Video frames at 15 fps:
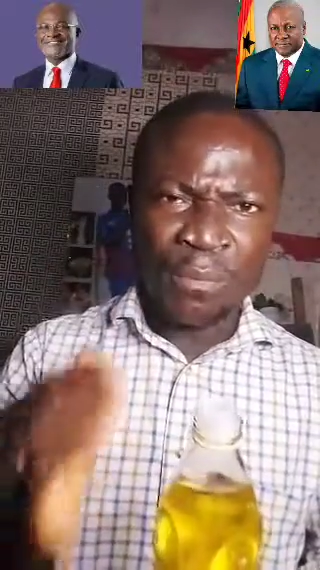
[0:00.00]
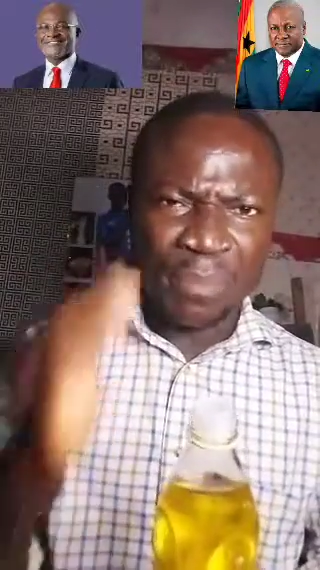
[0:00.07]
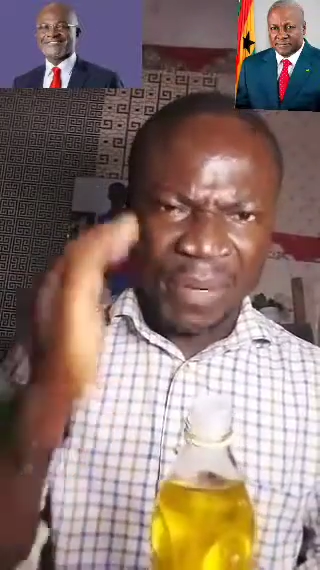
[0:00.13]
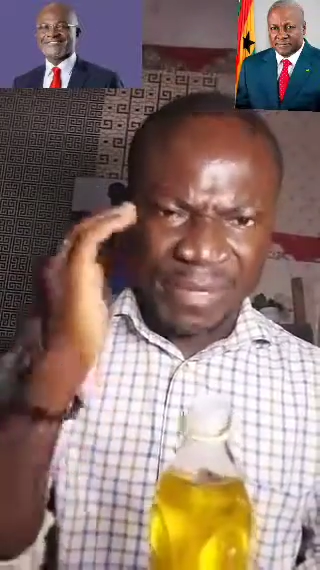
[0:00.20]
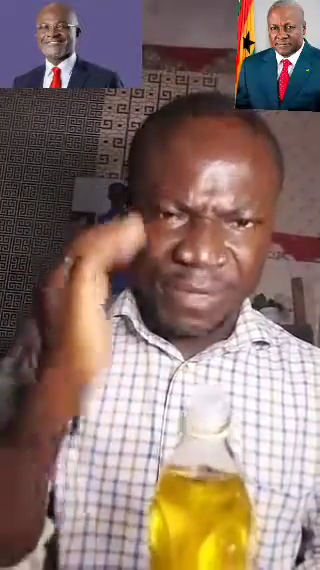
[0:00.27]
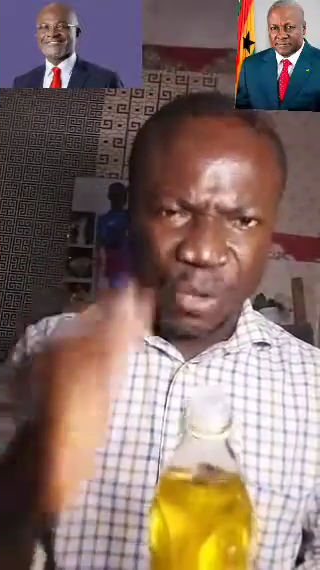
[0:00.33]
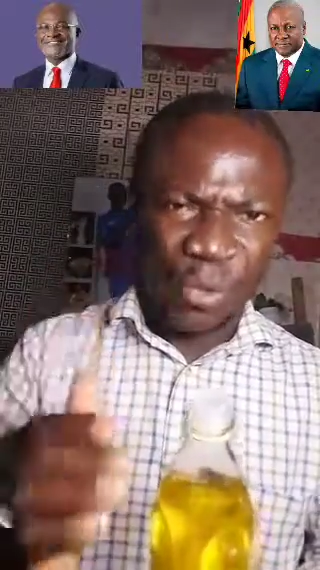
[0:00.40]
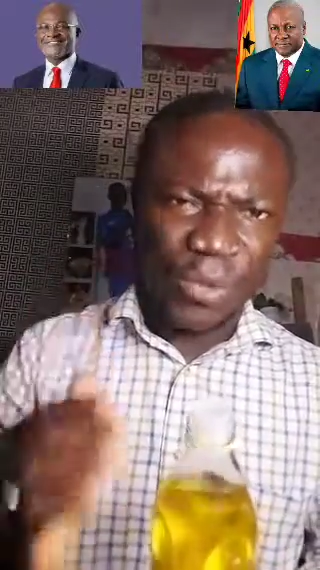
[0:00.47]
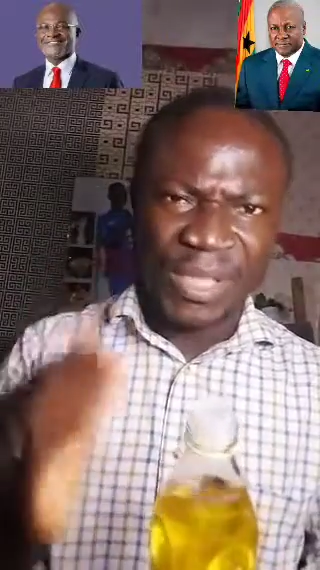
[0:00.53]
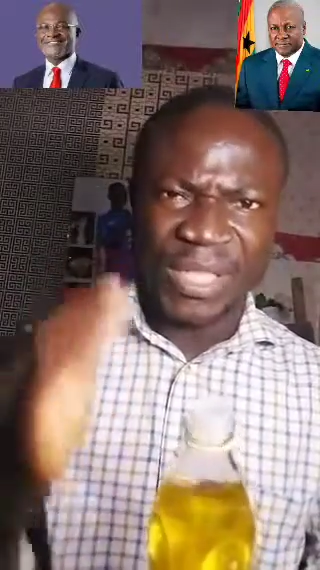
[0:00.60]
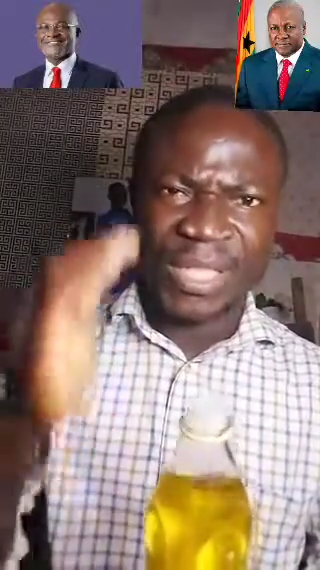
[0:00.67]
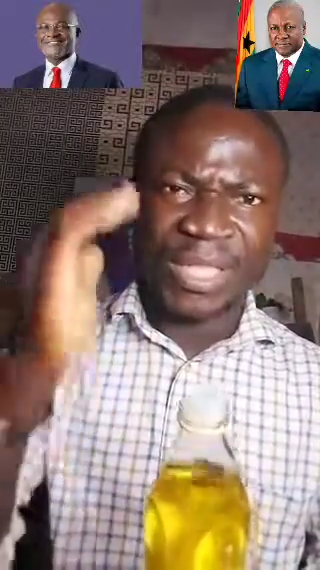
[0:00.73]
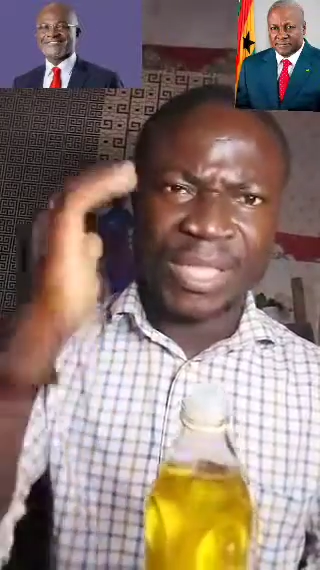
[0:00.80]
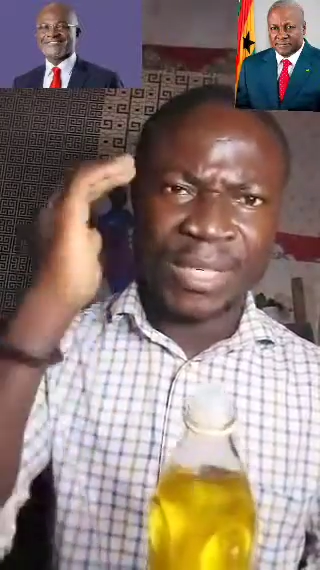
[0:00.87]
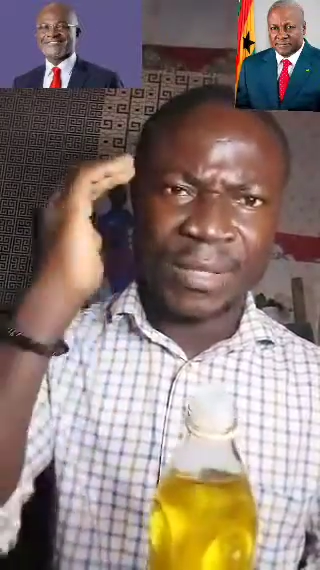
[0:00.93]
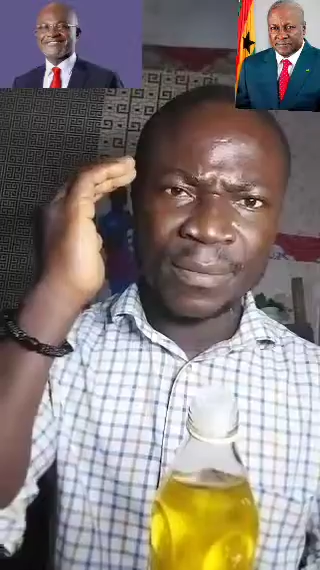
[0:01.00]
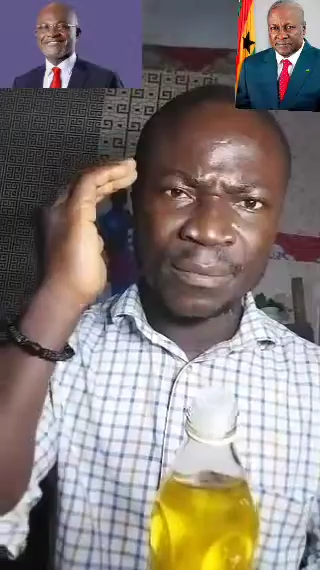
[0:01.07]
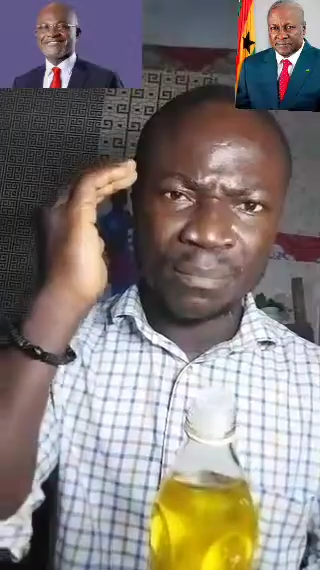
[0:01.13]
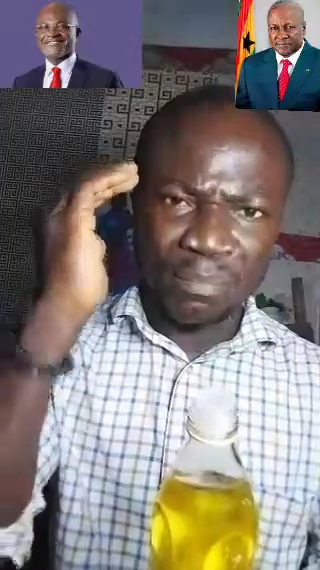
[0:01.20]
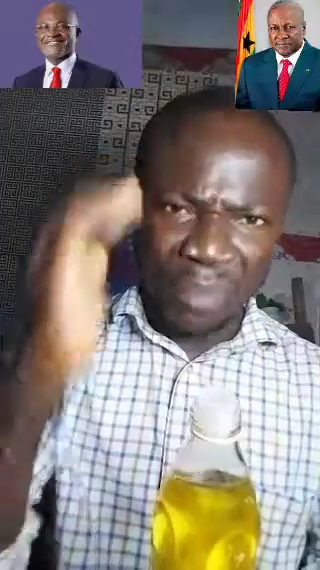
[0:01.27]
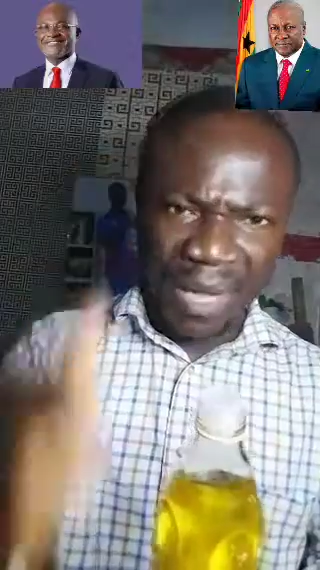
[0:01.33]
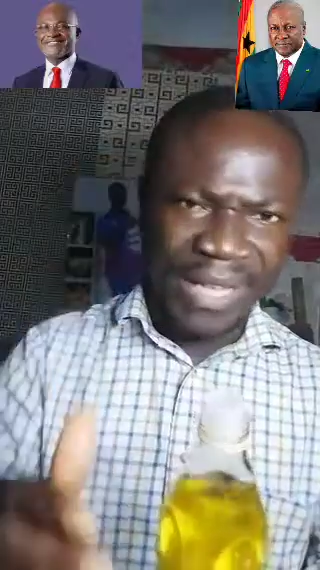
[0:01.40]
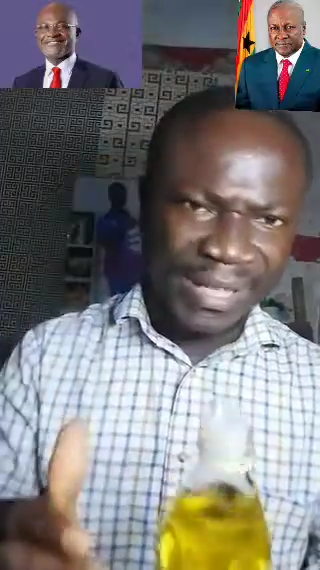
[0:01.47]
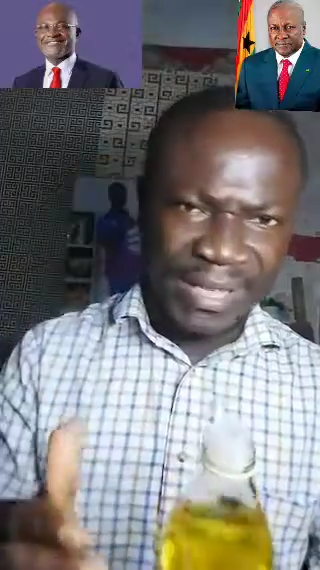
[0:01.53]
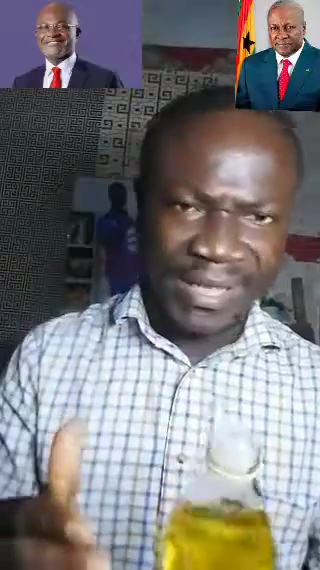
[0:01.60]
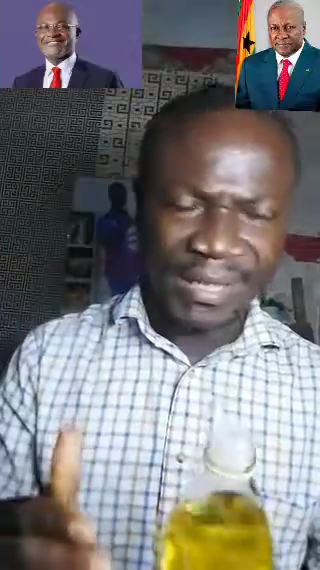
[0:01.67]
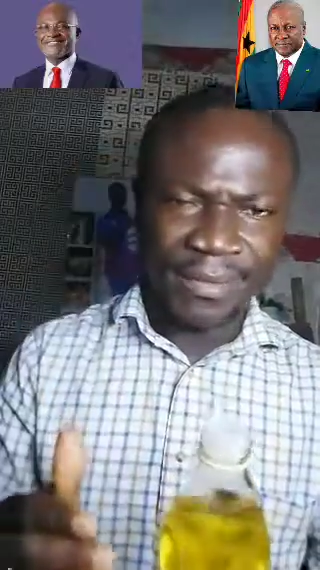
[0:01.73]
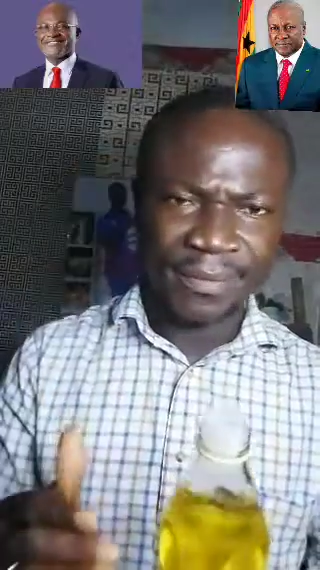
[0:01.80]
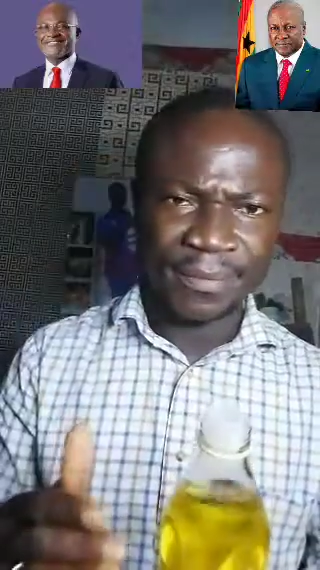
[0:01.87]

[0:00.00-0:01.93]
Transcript: Patriotic Party.